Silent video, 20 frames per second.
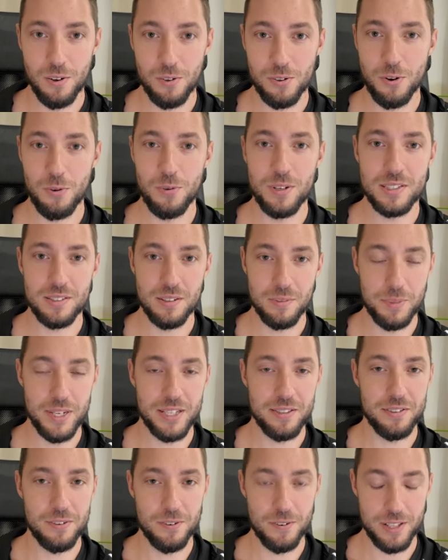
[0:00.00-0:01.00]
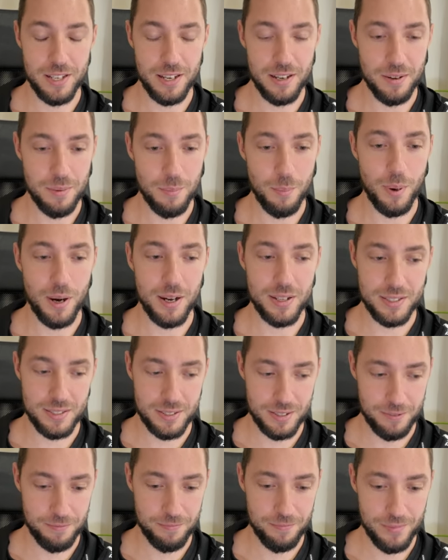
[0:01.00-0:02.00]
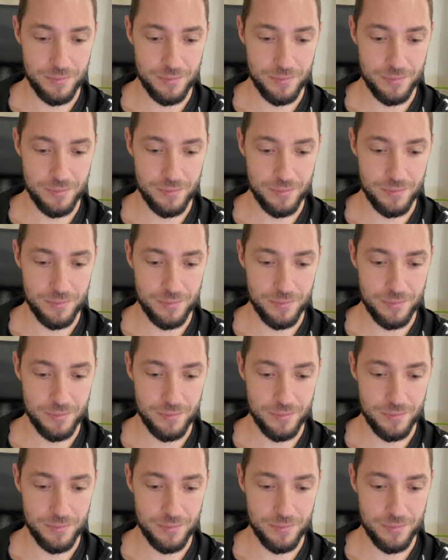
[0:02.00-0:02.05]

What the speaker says: although it's a bit dirty, but